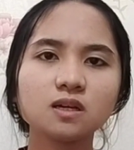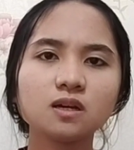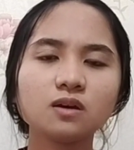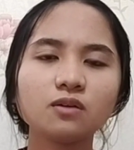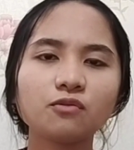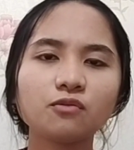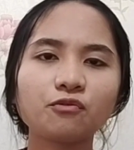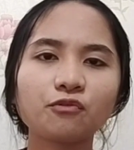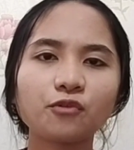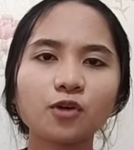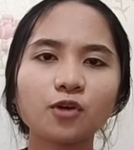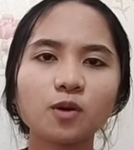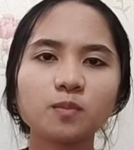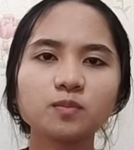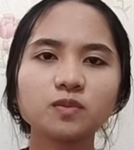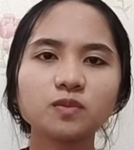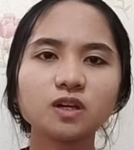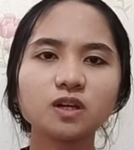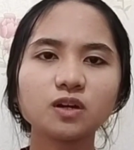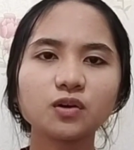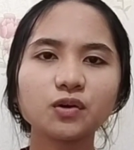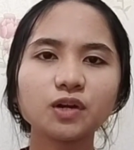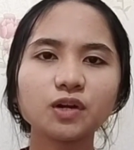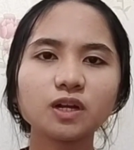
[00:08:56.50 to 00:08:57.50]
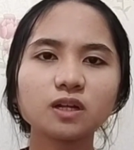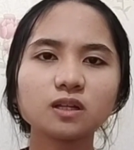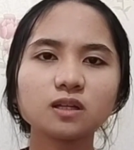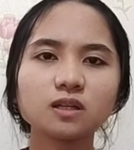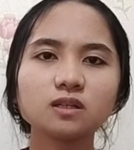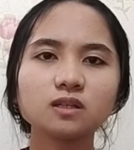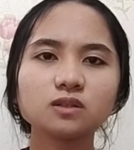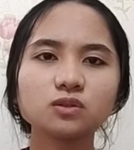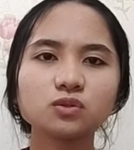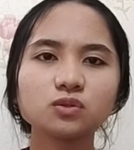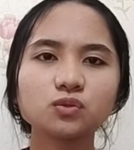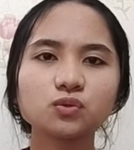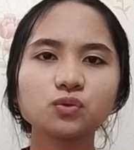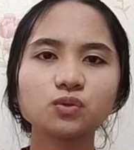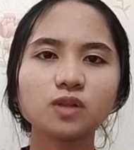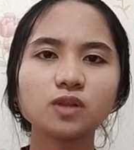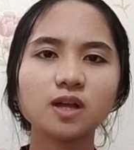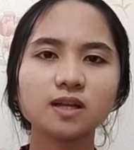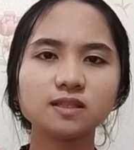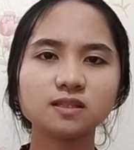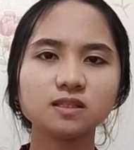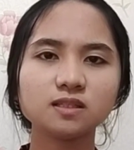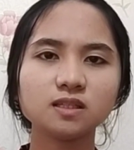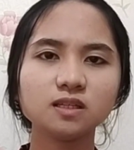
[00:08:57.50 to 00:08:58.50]
from the Greek to
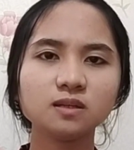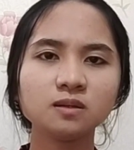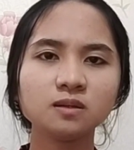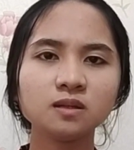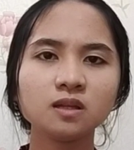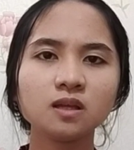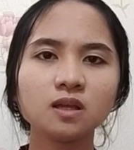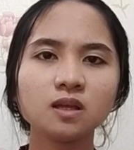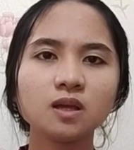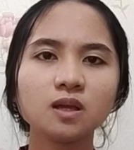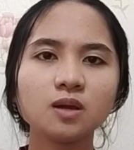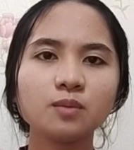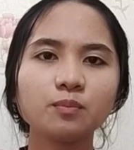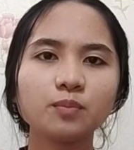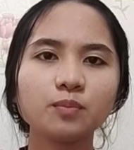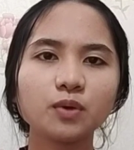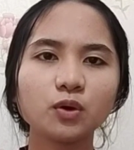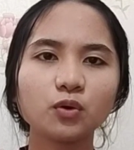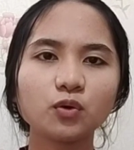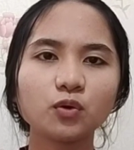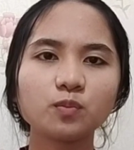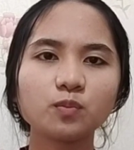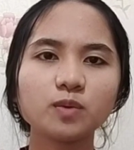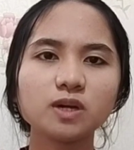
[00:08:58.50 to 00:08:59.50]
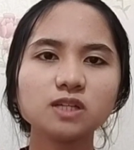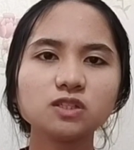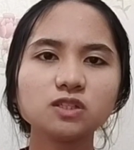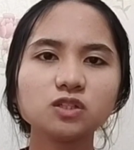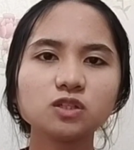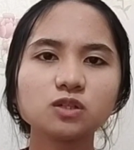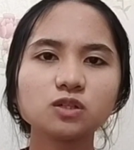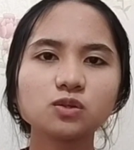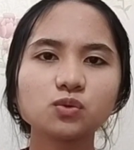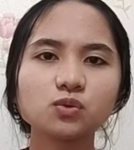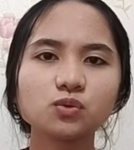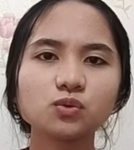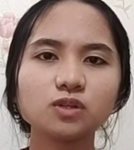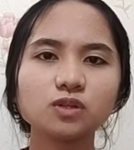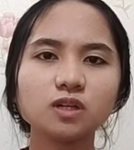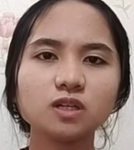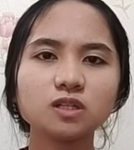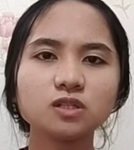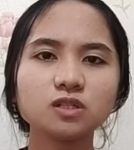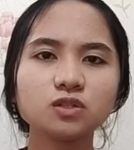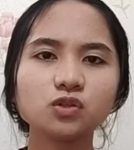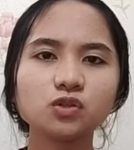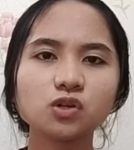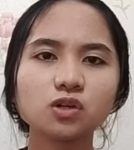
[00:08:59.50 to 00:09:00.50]
Latin. Feuerbach
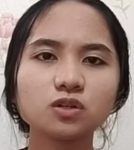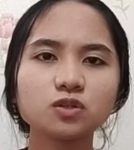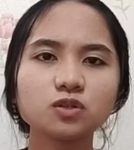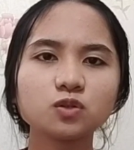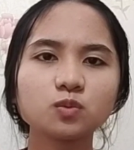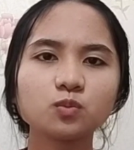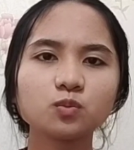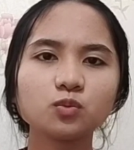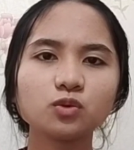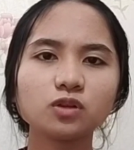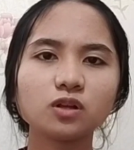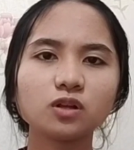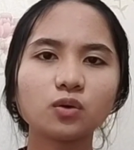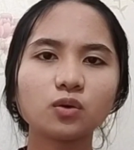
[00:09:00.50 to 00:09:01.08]
student John Muller